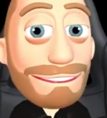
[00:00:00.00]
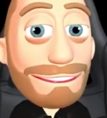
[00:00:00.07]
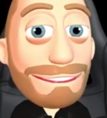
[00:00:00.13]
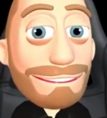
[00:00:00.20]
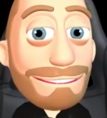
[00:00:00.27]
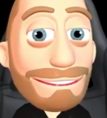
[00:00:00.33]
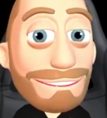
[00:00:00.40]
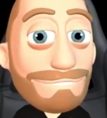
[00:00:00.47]

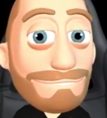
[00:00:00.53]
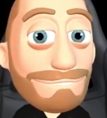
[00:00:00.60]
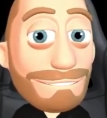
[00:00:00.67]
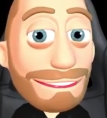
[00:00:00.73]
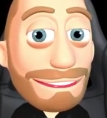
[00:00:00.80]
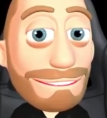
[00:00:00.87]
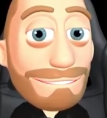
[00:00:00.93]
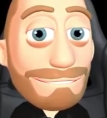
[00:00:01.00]
Now,
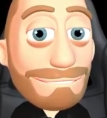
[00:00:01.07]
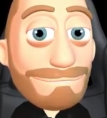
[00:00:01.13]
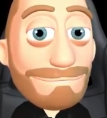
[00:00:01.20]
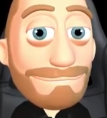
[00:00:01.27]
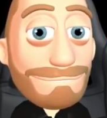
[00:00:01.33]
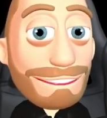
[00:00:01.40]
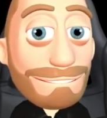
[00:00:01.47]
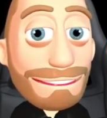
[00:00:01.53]
the
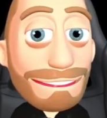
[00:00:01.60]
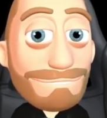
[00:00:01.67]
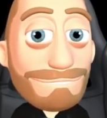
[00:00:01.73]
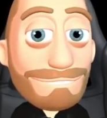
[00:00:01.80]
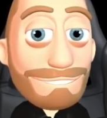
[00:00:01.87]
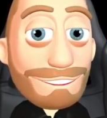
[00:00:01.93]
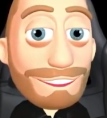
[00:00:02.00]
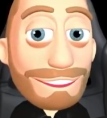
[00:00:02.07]
governance
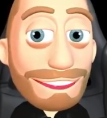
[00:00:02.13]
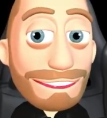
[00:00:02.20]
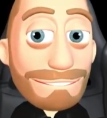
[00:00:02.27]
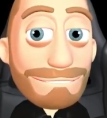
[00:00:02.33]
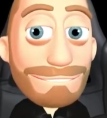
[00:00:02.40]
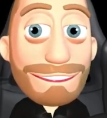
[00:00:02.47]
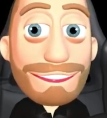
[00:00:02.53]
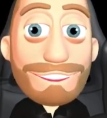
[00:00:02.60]
token.
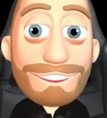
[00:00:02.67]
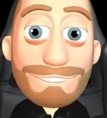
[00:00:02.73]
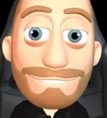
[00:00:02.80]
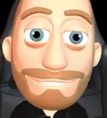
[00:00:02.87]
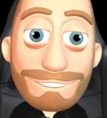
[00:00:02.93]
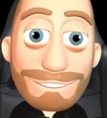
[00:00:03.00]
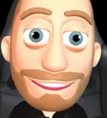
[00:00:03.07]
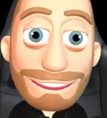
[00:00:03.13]
We're going to
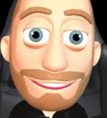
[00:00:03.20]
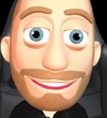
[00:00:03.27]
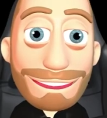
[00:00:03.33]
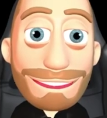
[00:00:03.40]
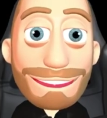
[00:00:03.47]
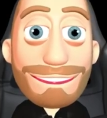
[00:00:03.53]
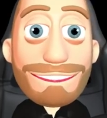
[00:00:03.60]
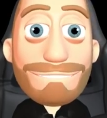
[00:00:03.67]
release the
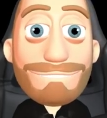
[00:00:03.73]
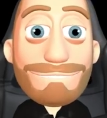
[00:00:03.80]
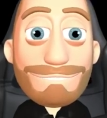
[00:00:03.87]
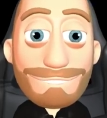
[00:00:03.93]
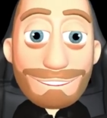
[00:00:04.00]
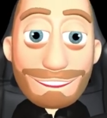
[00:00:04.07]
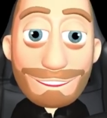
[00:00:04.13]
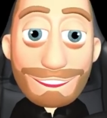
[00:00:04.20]
name
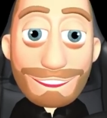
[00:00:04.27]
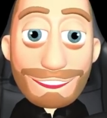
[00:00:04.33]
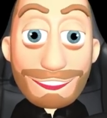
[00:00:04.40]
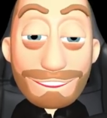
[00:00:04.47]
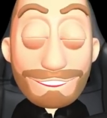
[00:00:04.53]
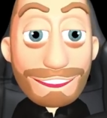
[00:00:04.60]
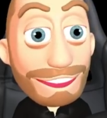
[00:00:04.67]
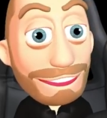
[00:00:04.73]
soon.
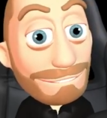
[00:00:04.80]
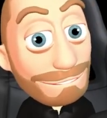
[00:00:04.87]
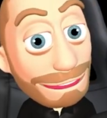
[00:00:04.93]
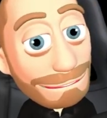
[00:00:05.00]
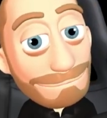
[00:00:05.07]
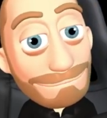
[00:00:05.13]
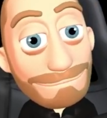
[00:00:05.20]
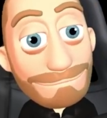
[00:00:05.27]
We have the
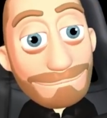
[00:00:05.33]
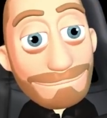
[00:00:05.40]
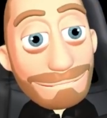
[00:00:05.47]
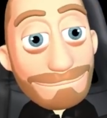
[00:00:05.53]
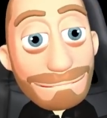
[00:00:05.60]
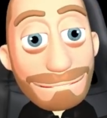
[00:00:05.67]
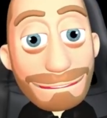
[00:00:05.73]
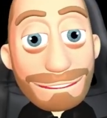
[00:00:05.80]
name.
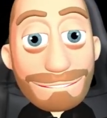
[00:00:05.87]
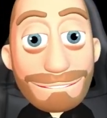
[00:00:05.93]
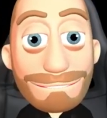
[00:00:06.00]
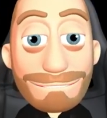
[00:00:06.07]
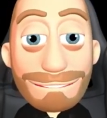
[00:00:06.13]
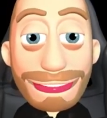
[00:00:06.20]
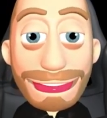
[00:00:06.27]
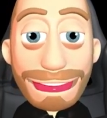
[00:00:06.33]

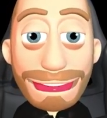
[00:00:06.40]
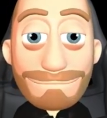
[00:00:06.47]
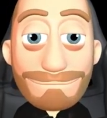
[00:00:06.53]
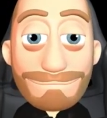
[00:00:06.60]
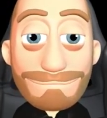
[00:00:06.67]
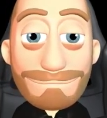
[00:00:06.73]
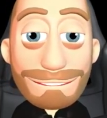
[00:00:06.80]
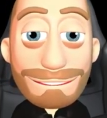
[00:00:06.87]

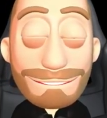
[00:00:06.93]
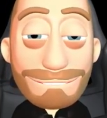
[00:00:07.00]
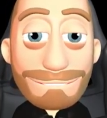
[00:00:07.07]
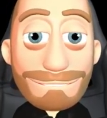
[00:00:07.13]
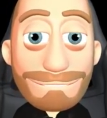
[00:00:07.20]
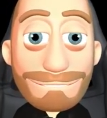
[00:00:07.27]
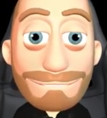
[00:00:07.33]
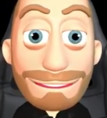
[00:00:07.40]

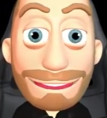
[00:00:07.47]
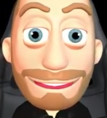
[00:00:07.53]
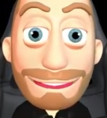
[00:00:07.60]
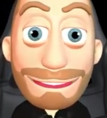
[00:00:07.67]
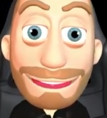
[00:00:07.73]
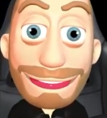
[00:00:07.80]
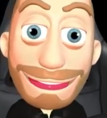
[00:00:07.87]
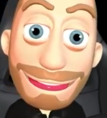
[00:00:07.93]

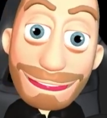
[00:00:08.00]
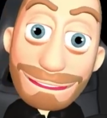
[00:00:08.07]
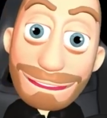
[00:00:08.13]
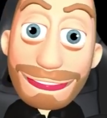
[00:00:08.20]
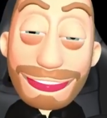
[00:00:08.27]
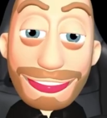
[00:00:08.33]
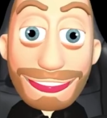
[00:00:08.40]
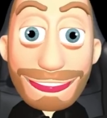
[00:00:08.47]
It has a
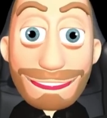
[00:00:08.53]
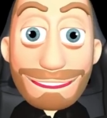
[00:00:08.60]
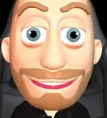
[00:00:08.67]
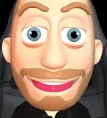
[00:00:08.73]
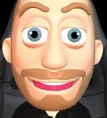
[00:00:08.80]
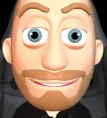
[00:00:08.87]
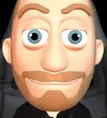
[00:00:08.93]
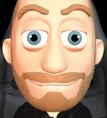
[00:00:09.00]
lot
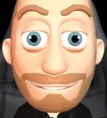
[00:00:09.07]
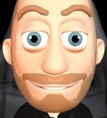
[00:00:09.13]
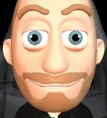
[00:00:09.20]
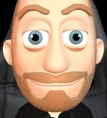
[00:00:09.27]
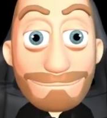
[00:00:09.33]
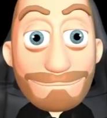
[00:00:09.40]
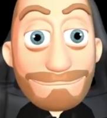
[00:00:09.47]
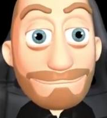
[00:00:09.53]
of
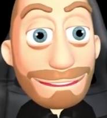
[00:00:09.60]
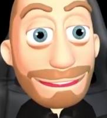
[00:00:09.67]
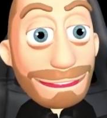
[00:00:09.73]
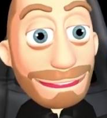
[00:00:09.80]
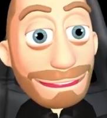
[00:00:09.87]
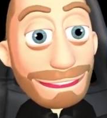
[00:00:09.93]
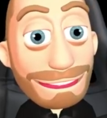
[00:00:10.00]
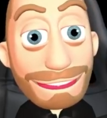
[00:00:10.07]
meaning and it
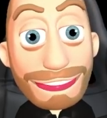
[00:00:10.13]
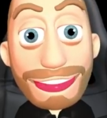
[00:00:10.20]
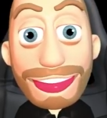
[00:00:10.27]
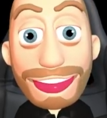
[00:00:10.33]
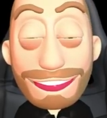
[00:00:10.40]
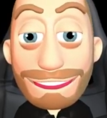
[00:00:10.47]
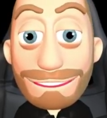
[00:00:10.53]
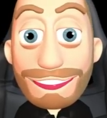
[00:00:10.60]

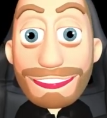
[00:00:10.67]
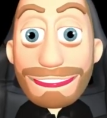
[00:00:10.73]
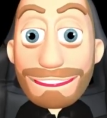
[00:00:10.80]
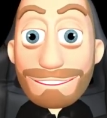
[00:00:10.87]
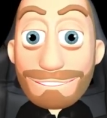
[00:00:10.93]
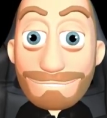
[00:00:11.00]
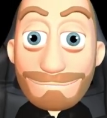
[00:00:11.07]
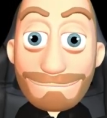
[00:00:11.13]
coincides with
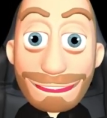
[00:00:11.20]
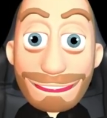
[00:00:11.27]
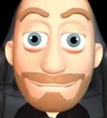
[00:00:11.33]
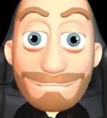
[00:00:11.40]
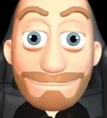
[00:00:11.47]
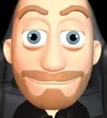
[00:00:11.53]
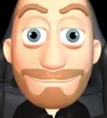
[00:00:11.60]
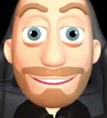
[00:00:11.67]
many,
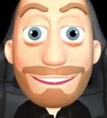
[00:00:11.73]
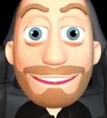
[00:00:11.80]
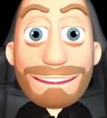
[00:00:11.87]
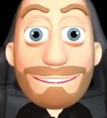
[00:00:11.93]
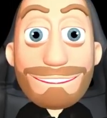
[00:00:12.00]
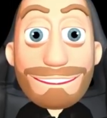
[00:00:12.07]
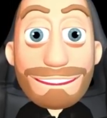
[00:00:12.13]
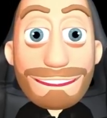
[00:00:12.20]
many
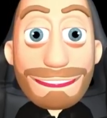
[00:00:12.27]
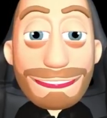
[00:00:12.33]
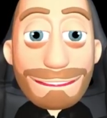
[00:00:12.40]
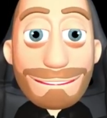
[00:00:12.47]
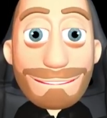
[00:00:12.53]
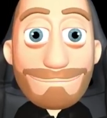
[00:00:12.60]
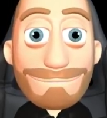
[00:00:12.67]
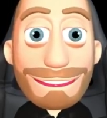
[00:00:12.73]
things.
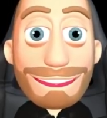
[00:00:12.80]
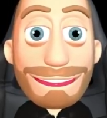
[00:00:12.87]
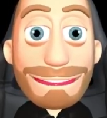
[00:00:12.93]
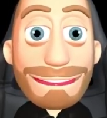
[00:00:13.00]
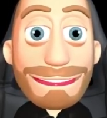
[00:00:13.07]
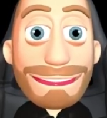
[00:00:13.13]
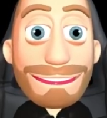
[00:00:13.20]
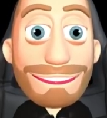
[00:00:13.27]

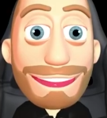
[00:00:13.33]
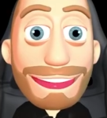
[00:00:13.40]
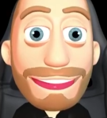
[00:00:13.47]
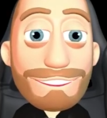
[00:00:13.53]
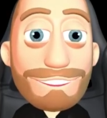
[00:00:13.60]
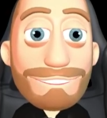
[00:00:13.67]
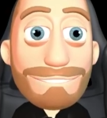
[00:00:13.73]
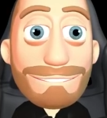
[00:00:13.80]
And
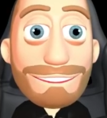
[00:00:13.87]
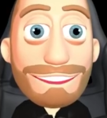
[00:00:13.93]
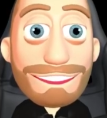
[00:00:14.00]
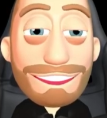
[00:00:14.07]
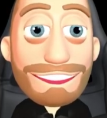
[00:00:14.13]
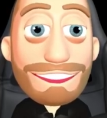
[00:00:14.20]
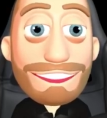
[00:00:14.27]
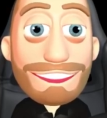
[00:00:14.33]

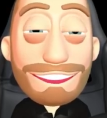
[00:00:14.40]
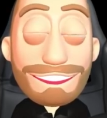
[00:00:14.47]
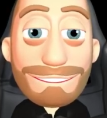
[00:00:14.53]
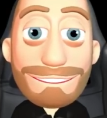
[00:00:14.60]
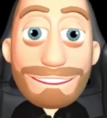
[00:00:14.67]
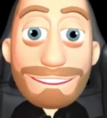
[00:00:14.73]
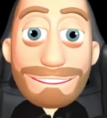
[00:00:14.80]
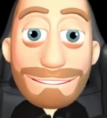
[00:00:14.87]
there is
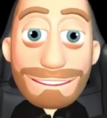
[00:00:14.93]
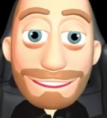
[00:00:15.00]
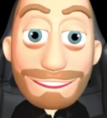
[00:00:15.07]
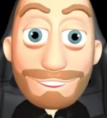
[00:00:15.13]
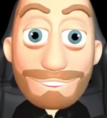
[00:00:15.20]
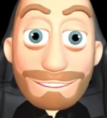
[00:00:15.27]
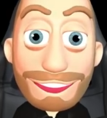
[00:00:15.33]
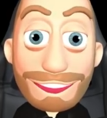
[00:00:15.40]
a certain
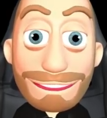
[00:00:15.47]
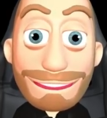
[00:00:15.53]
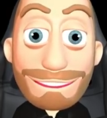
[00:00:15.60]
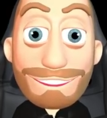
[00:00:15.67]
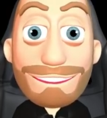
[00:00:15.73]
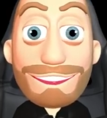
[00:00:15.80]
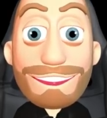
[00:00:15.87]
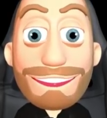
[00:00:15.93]
way that we
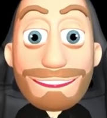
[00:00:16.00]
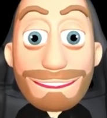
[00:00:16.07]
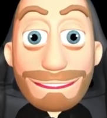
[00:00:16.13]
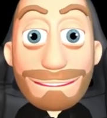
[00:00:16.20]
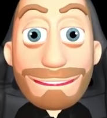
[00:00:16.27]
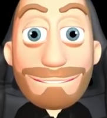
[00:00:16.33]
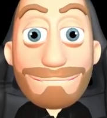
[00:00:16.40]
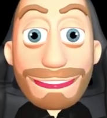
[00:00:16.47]
had planned
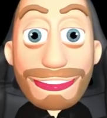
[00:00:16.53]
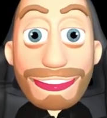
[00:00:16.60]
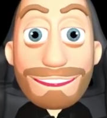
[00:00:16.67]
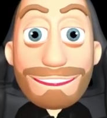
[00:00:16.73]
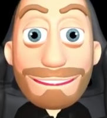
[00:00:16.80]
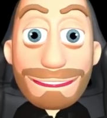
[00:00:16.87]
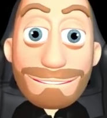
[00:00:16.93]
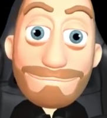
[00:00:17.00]
on
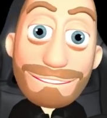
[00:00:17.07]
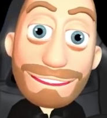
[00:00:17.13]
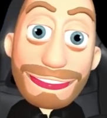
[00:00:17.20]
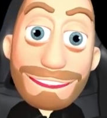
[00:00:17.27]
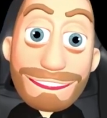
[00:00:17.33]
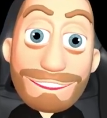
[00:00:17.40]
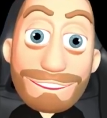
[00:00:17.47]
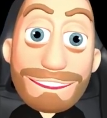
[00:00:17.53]
announcing and
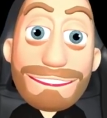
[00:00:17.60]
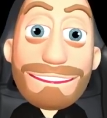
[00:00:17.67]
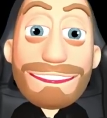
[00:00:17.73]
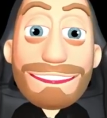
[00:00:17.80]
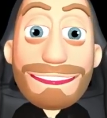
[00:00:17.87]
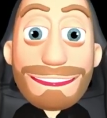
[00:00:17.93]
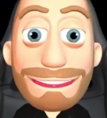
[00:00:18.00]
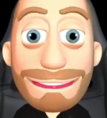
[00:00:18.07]
releasing,
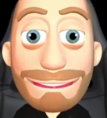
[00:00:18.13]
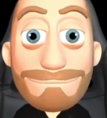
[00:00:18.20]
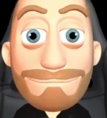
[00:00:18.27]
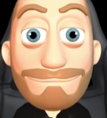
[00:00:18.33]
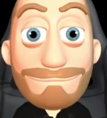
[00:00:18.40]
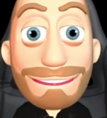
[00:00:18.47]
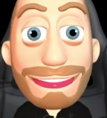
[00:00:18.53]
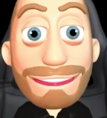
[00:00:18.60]
and
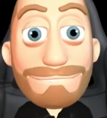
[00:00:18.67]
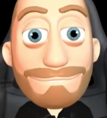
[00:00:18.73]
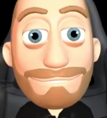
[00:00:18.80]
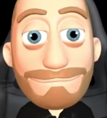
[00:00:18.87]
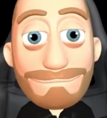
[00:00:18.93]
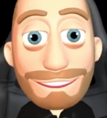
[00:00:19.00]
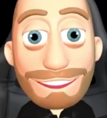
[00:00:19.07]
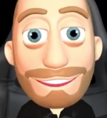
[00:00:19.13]
there's a
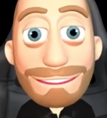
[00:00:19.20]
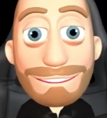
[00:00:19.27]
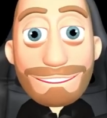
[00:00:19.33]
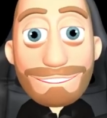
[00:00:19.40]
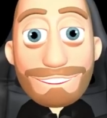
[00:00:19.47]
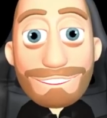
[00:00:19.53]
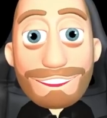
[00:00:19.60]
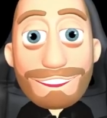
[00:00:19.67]
bit
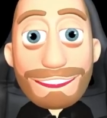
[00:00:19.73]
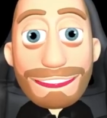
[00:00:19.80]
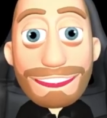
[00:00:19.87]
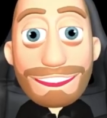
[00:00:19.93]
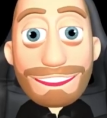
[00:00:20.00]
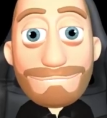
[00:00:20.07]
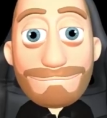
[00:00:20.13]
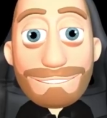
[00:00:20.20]
more
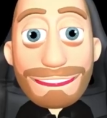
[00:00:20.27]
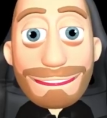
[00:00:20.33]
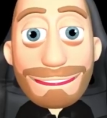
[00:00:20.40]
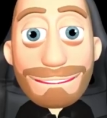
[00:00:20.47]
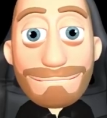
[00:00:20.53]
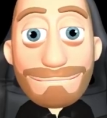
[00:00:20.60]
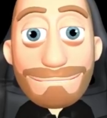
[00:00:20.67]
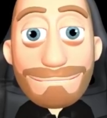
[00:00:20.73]
of
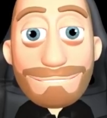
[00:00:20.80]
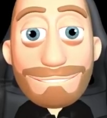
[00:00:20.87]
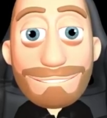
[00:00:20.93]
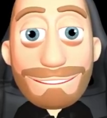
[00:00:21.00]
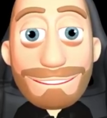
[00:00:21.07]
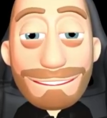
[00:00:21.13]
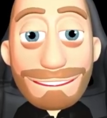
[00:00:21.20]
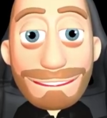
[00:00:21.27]

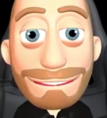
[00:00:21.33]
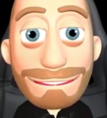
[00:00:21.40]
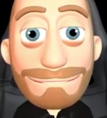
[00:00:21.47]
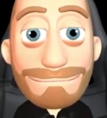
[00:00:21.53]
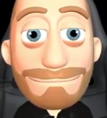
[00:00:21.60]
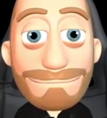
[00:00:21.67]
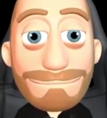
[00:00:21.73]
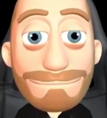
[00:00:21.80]
a
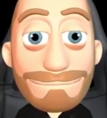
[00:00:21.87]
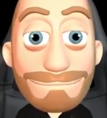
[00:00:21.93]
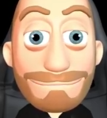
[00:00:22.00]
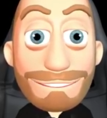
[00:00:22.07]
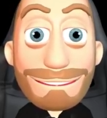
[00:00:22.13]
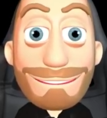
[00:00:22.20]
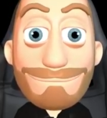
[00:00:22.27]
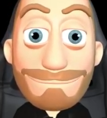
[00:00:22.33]

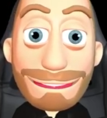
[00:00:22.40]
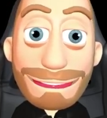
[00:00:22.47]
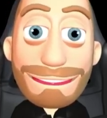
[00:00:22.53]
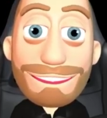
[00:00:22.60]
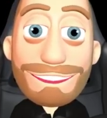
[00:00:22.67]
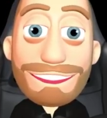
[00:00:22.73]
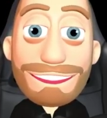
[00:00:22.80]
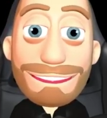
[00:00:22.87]
package
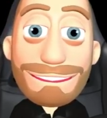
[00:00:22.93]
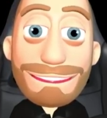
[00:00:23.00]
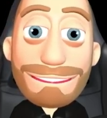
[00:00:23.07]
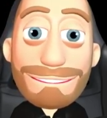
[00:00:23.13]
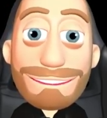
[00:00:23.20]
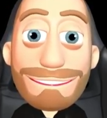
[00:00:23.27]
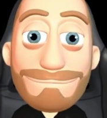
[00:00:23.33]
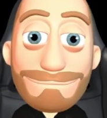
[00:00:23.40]
that needs
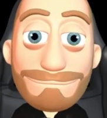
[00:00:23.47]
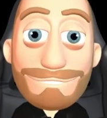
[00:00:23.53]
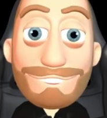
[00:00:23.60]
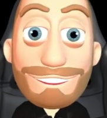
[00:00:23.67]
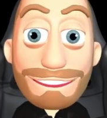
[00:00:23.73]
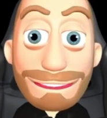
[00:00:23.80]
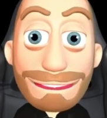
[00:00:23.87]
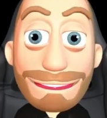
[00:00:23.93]
to be
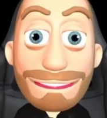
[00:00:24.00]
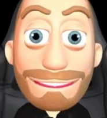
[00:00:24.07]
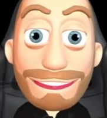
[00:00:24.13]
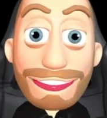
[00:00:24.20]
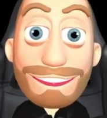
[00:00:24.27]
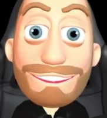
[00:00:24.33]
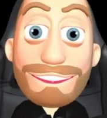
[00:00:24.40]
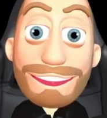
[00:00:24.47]
presented of
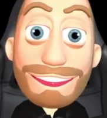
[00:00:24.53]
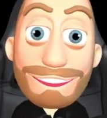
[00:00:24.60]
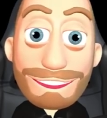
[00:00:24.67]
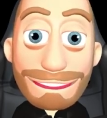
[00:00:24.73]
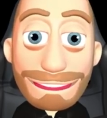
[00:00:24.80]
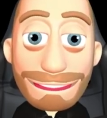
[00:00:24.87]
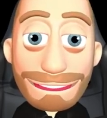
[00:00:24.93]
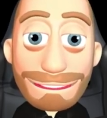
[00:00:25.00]
why we
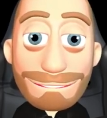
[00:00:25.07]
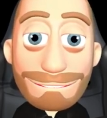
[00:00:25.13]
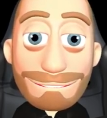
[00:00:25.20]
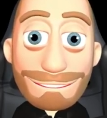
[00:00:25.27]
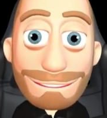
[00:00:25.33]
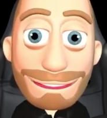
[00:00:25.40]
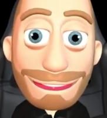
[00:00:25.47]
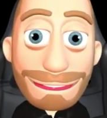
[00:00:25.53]
selected
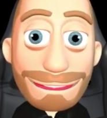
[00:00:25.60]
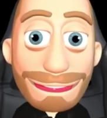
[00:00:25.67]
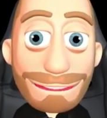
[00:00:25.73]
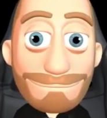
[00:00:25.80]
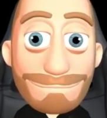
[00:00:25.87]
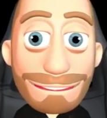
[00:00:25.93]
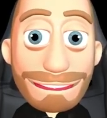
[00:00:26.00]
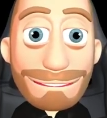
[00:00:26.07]
that
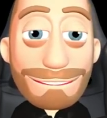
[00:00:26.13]
name.